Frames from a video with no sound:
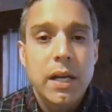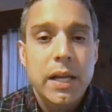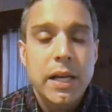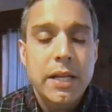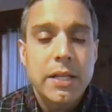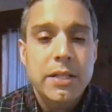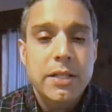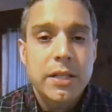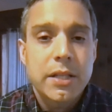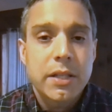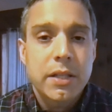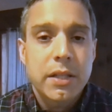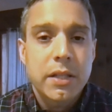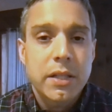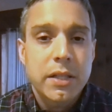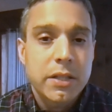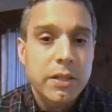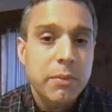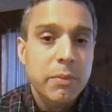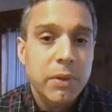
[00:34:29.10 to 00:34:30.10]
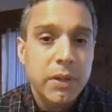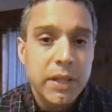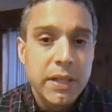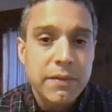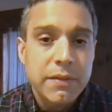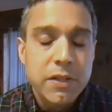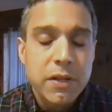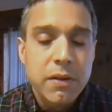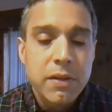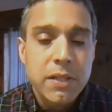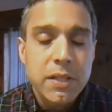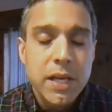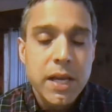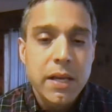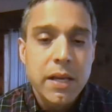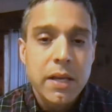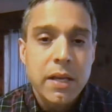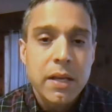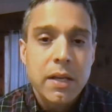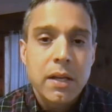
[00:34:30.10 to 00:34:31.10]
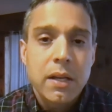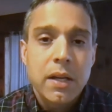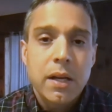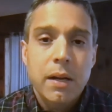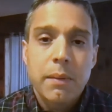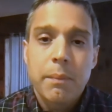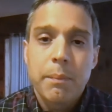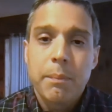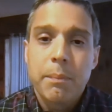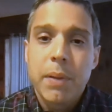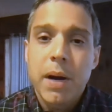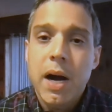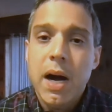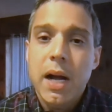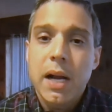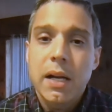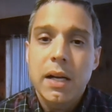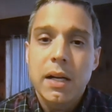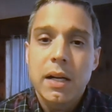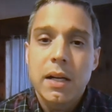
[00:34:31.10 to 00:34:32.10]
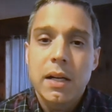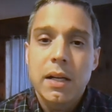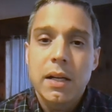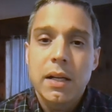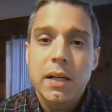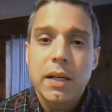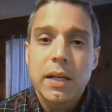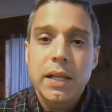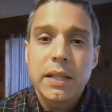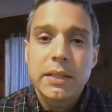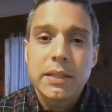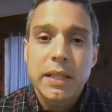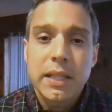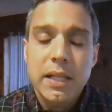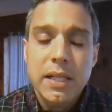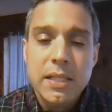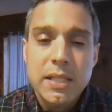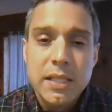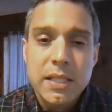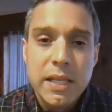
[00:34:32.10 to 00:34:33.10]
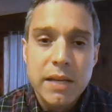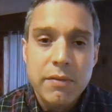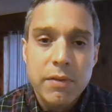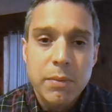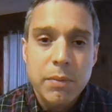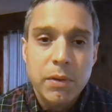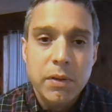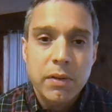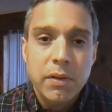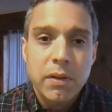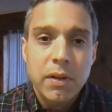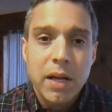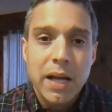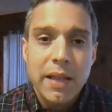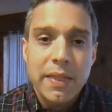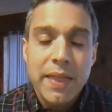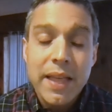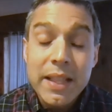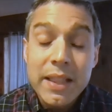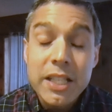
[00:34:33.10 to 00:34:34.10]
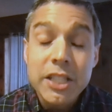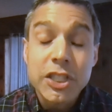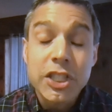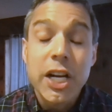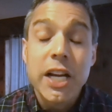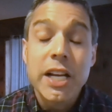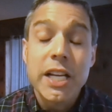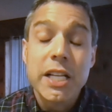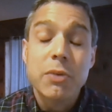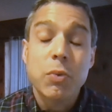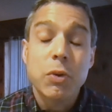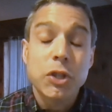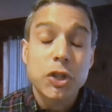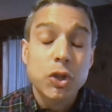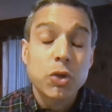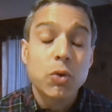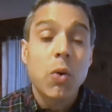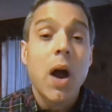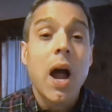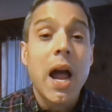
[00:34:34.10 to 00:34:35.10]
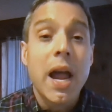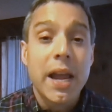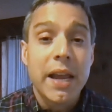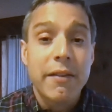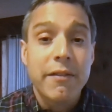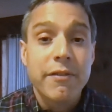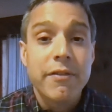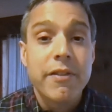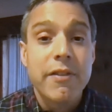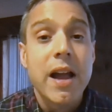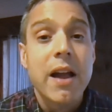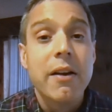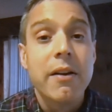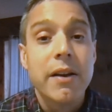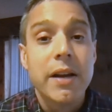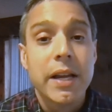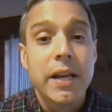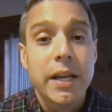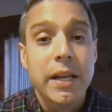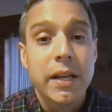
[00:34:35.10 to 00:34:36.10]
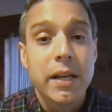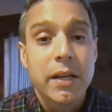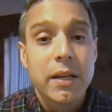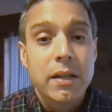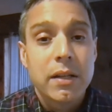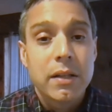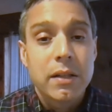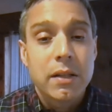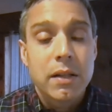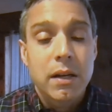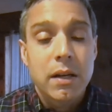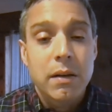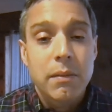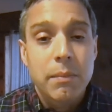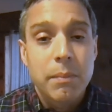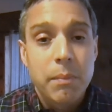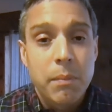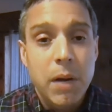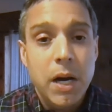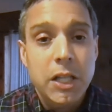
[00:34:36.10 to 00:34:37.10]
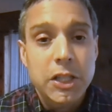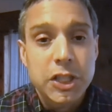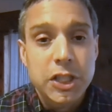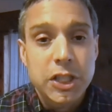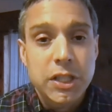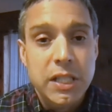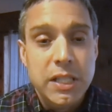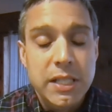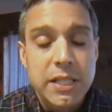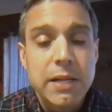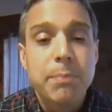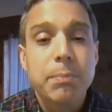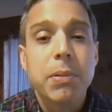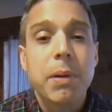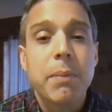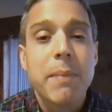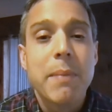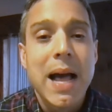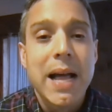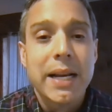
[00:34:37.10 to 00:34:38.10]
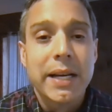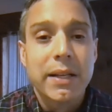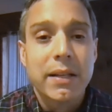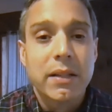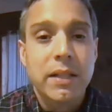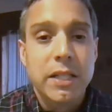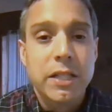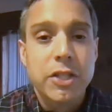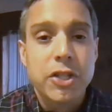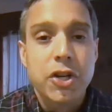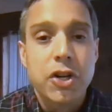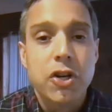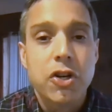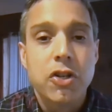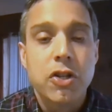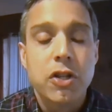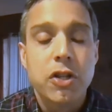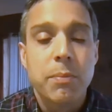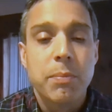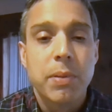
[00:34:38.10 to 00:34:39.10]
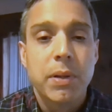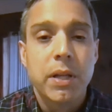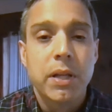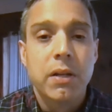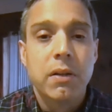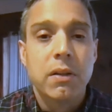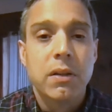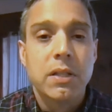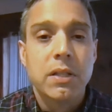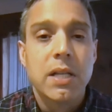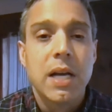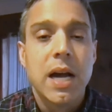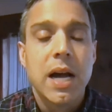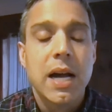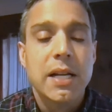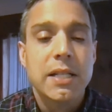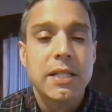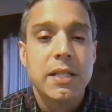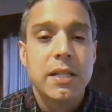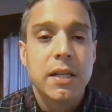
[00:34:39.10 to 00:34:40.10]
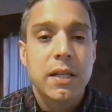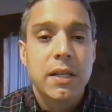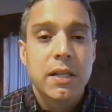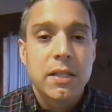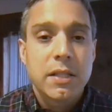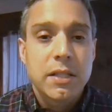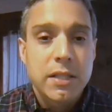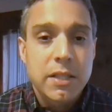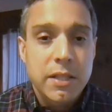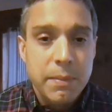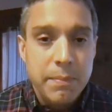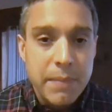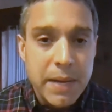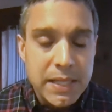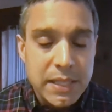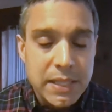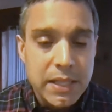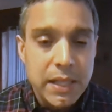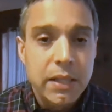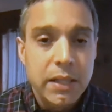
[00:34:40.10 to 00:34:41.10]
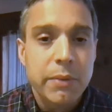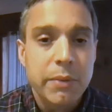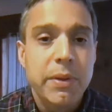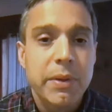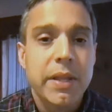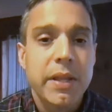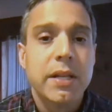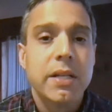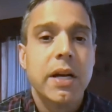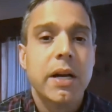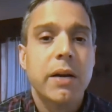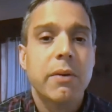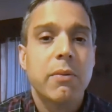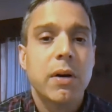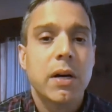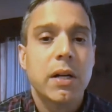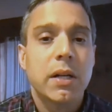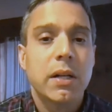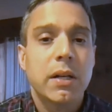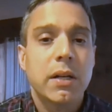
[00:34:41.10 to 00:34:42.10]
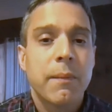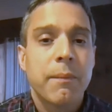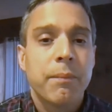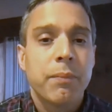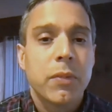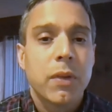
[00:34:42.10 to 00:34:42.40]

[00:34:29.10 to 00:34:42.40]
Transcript: into relief, so to say, but is it conceivable? I think the Chinese were trying very much to diplomatically turn the political tide domestically within Taiwan